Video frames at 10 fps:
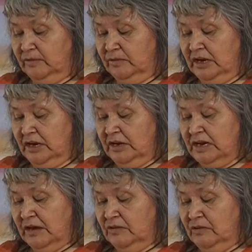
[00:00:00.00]
How do we
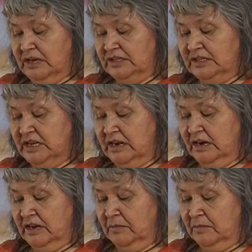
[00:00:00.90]
observe what they
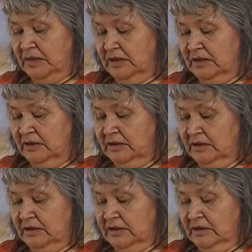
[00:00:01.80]
work on
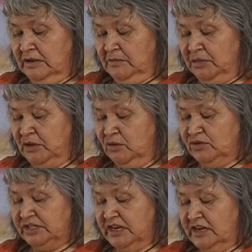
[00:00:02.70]
or the personal
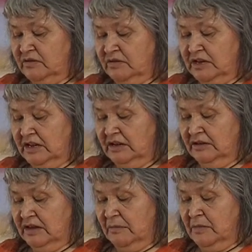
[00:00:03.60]
projects they
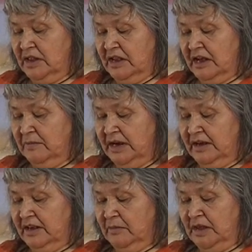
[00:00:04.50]
undertake
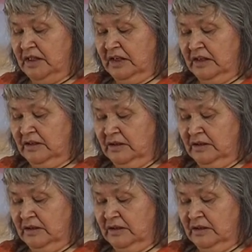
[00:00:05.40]
positively?